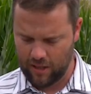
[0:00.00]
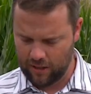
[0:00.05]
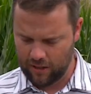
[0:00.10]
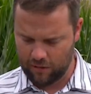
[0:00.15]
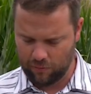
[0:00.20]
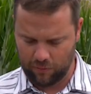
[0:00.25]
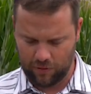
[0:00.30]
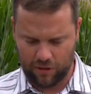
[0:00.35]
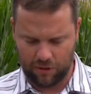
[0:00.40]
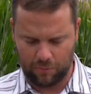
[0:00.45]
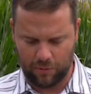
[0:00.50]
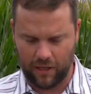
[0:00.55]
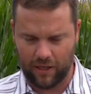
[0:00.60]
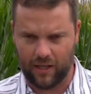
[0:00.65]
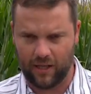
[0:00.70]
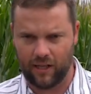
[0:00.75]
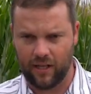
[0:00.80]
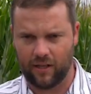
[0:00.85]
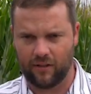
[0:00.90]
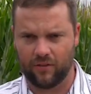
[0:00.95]
When you're
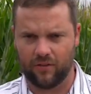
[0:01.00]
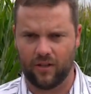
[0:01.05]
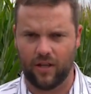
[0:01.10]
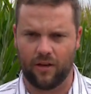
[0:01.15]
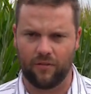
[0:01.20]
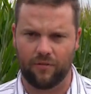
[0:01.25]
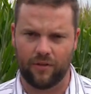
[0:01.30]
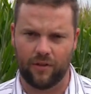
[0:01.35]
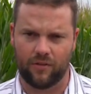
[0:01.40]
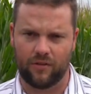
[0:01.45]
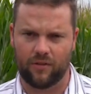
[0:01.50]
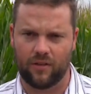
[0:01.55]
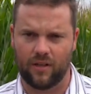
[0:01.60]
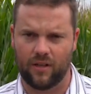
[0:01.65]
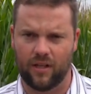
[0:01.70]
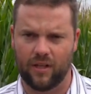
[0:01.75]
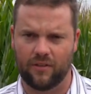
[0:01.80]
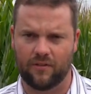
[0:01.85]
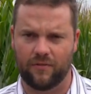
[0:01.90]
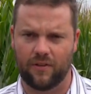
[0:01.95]
bringing in stuff that's
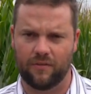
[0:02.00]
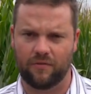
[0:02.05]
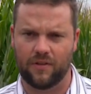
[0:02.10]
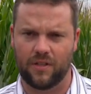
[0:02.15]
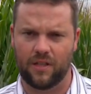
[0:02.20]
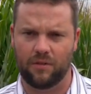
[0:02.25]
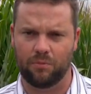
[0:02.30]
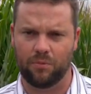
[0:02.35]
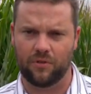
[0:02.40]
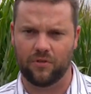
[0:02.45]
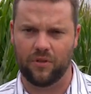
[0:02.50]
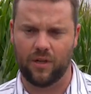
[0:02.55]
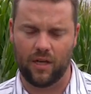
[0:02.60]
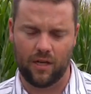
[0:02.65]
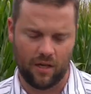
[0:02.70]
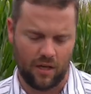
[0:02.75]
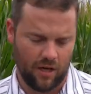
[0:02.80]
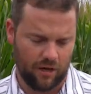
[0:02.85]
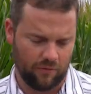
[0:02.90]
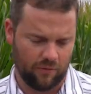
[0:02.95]
sitting at
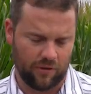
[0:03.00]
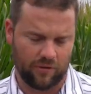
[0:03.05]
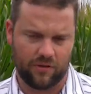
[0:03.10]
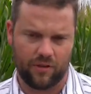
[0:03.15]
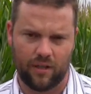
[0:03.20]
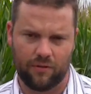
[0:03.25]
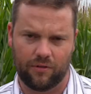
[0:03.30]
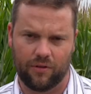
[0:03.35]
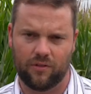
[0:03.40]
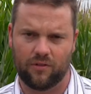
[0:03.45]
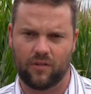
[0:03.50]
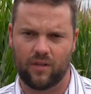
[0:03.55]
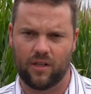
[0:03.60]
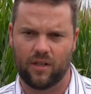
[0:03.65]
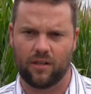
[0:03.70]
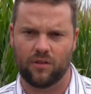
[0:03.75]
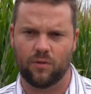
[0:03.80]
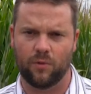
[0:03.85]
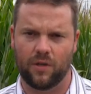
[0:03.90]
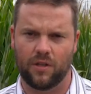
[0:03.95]
15% versus stuff that's sitting
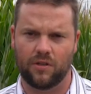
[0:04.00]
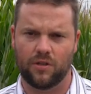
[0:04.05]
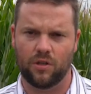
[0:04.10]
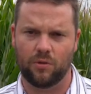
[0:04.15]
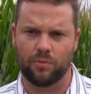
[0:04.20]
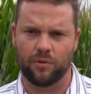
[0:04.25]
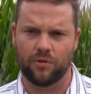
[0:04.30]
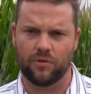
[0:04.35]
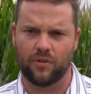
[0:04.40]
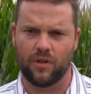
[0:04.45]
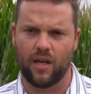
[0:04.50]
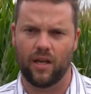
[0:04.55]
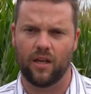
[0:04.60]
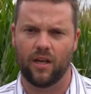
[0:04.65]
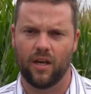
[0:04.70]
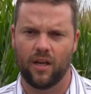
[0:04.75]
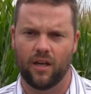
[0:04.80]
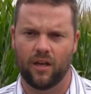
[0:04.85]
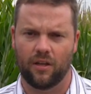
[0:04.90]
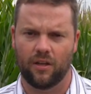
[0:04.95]
at 22%,
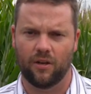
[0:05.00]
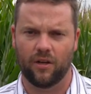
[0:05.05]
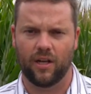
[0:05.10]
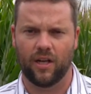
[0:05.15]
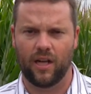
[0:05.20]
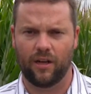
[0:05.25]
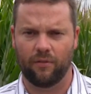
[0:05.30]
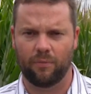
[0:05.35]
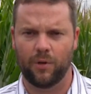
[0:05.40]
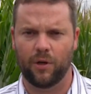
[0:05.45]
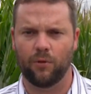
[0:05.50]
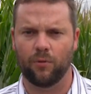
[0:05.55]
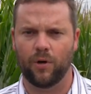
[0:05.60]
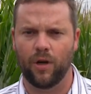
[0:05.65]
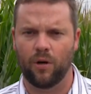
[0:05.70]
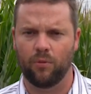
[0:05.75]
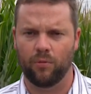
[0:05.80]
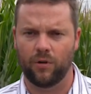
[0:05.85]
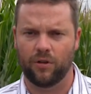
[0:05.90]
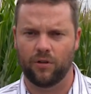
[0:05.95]
you're going to have a big
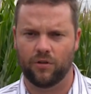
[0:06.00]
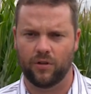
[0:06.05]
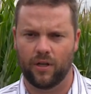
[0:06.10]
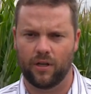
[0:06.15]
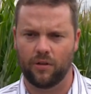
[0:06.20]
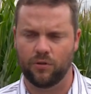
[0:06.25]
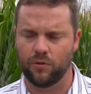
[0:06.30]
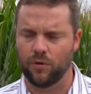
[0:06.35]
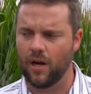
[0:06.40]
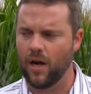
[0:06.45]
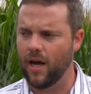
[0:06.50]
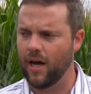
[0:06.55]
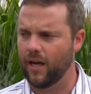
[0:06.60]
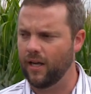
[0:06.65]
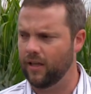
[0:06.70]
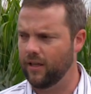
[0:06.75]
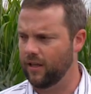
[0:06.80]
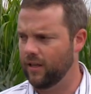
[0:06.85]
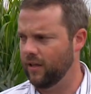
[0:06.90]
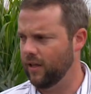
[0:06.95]
realm when you're trying to
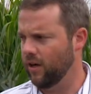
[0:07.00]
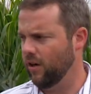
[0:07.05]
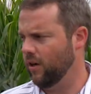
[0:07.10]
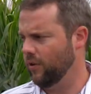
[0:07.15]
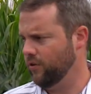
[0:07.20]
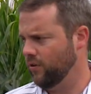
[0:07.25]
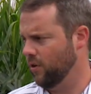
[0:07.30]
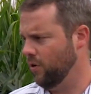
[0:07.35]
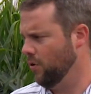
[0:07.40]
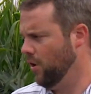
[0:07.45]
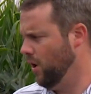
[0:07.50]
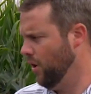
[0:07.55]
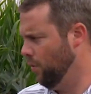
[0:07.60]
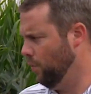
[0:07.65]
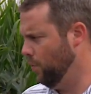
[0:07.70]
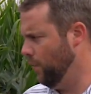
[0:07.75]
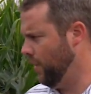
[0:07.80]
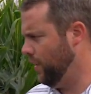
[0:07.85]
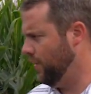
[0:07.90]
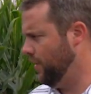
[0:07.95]
dry. And then also
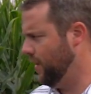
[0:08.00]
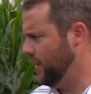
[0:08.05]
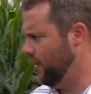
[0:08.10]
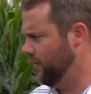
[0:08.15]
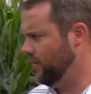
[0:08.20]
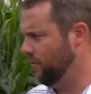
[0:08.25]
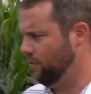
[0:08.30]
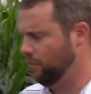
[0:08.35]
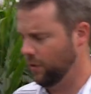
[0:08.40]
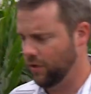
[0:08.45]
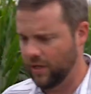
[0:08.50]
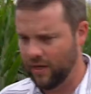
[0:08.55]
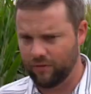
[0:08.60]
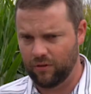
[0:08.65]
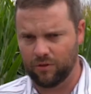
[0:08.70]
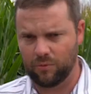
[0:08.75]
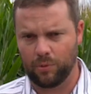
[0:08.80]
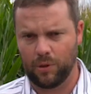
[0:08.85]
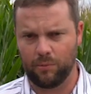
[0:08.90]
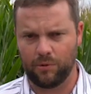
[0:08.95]
with this, when you have
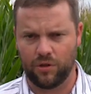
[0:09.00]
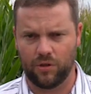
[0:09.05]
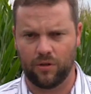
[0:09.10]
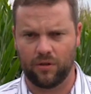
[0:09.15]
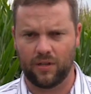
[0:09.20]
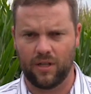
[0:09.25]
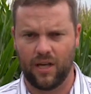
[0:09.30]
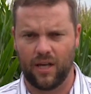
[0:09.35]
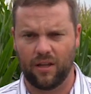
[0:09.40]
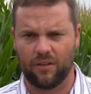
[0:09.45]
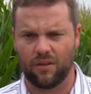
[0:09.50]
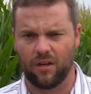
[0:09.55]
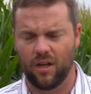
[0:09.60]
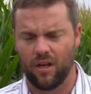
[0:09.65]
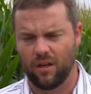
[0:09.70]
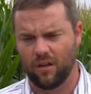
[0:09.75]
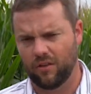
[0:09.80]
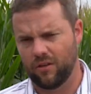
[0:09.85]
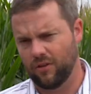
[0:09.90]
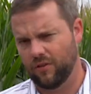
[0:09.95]
this premature death,
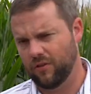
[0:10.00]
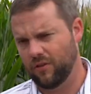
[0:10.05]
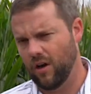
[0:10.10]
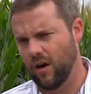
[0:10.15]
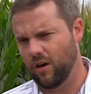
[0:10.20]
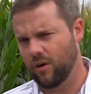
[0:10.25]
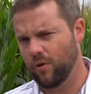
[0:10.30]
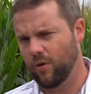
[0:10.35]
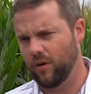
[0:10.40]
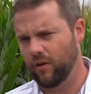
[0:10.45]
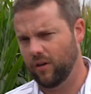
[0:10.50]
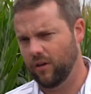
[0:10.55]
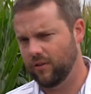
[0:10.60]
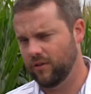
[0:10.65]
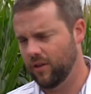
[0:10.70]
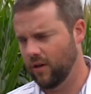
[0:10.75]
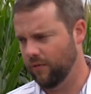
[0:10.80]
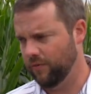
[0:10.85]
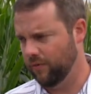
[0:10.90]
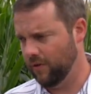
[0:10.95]
the stalk quality
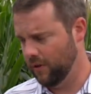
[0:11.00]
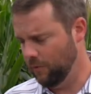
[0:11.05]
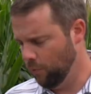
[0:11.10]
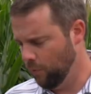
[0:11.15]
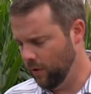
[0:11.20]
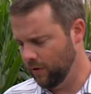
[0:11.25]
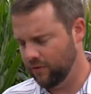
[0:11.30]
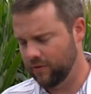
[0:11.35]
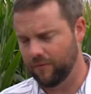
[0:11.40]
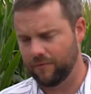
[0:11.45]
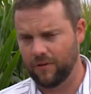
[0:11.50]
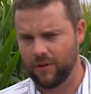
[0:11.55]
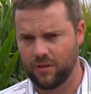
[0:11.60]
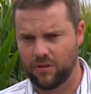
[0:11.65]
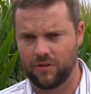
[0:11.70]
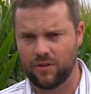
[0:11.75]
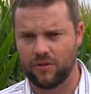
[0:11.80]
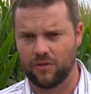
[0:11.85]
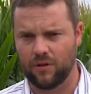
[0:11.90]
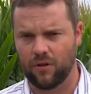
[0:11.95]
itself, it wants to
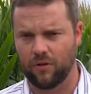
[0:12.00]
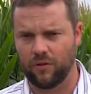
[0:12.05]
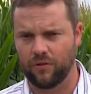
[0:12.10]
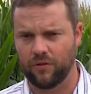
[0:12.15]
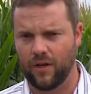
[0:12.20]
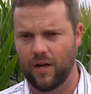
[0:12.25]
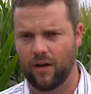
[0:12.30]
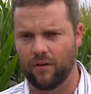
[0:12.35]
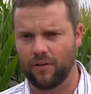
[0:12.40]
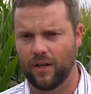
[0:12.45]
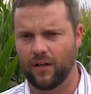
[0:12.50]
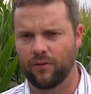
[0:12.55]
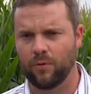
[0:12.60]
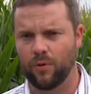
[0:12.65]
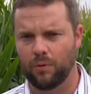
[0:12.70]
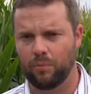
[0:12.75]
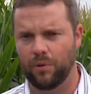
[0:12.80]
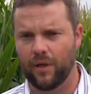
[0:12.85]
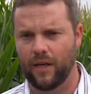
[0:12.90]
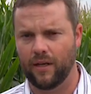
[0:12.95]
finish these kernels out. That's
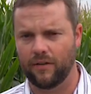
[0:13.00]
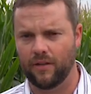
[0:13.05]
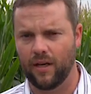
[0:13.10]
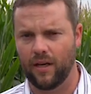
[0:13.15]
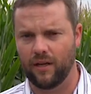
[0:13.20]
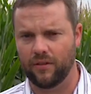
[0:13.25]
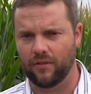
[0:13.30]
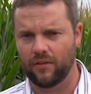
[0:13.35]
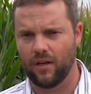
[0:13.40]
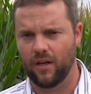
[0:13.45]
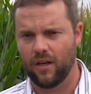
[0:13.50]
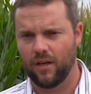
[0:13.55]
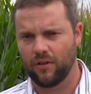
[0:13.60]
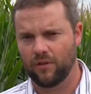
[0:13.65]
what the plant does.